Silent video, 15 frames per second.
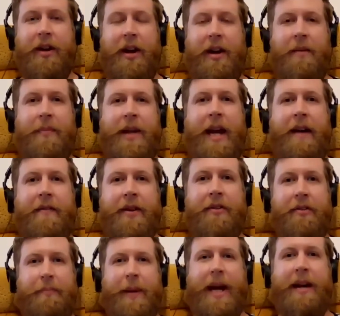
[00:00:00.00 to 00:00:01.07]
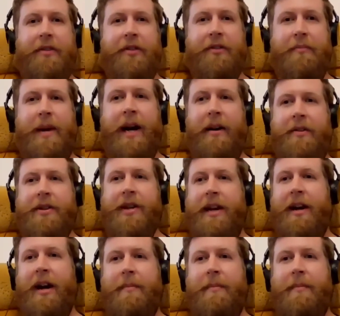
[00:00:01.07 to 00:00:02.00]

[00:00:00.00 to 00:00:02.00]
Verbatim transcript: um, the evidence base is mounting.